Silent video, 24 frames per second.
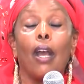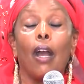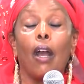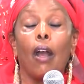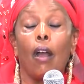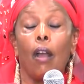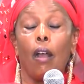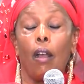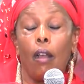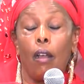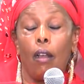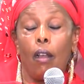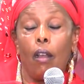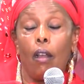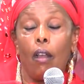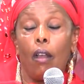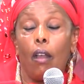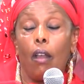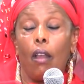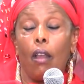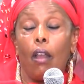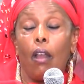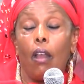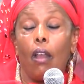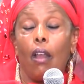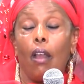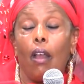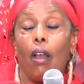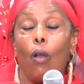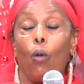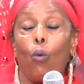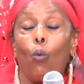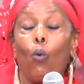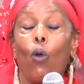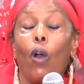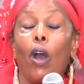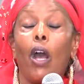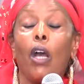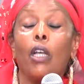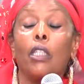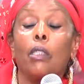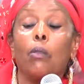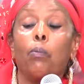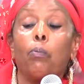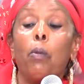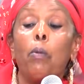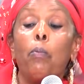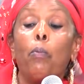
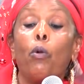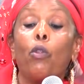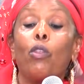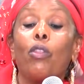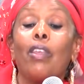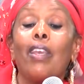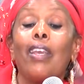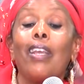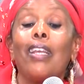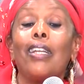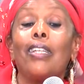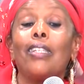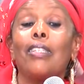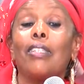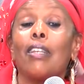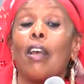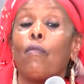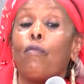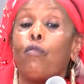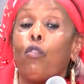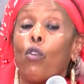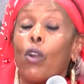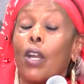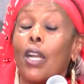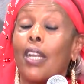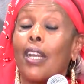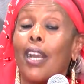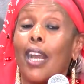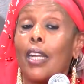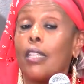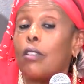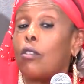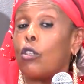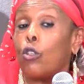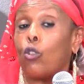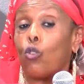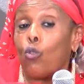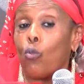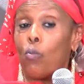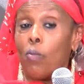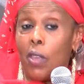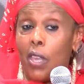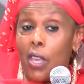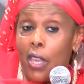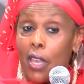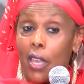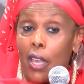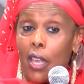as people think, it is a foreign country to
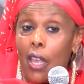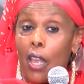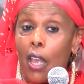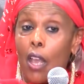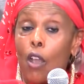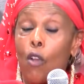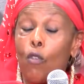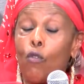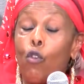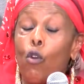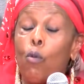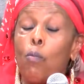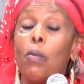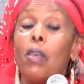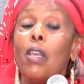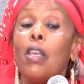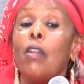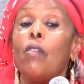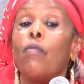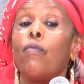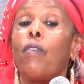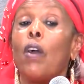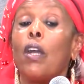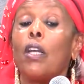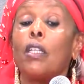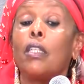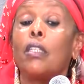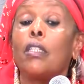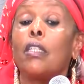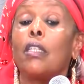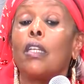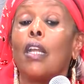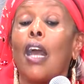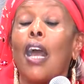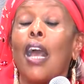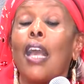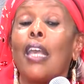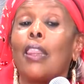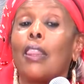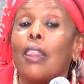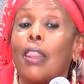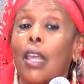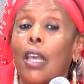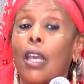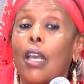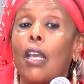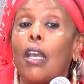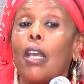me. For me, in fact, I
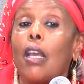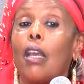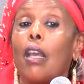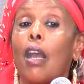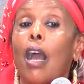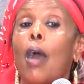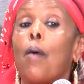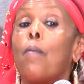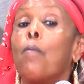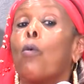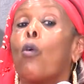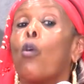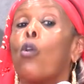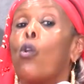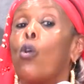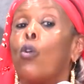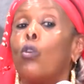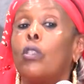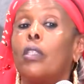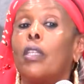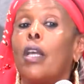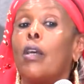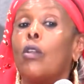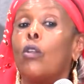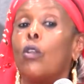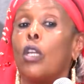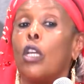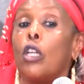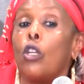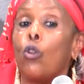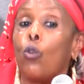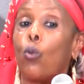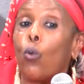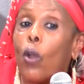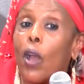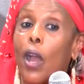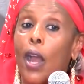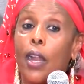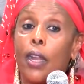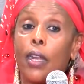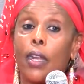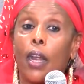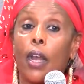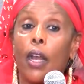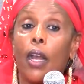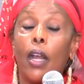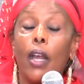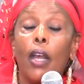think I'm closer in
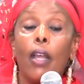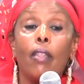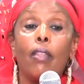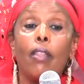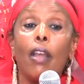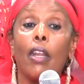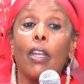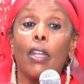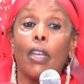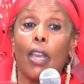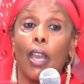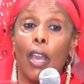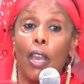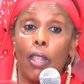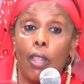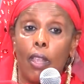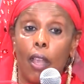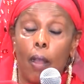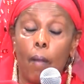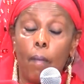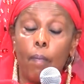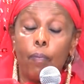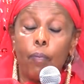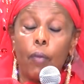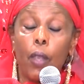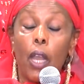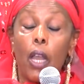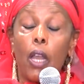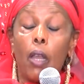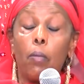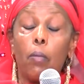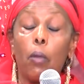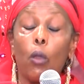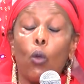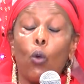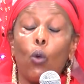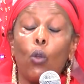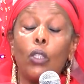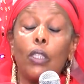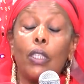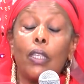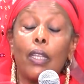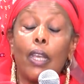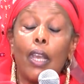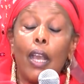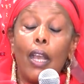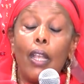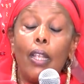Uganda than Kenya. Because
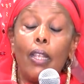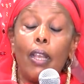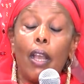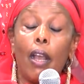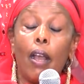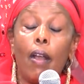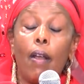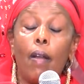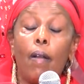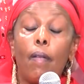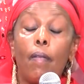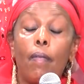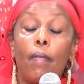Kenya,